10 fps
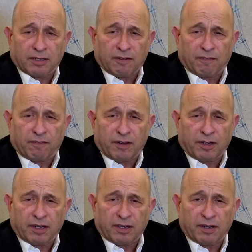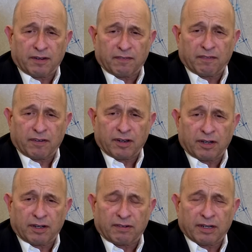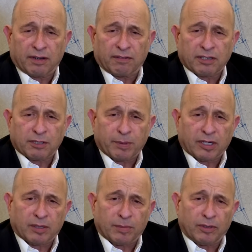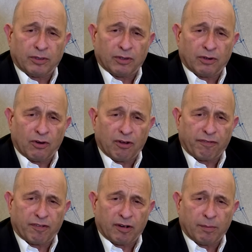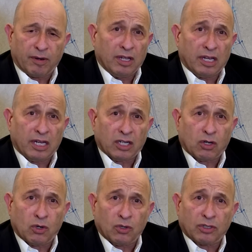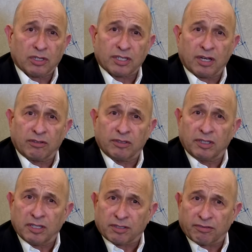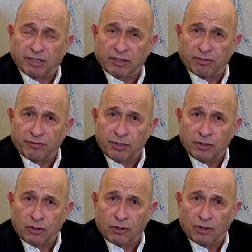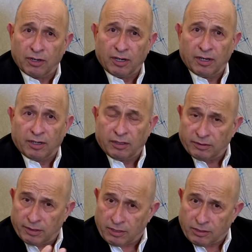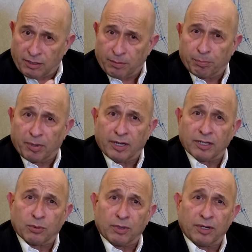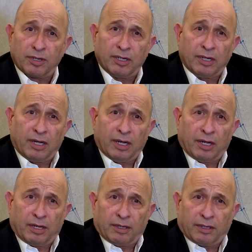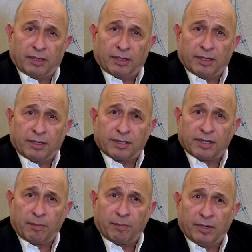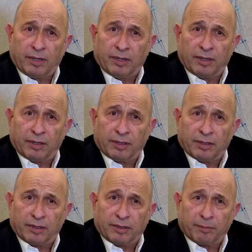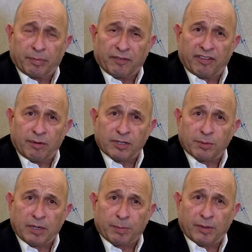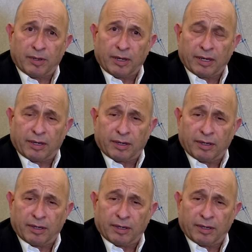a very, very respectable law firm in court, Southern District of New York. That's the place where some famous people like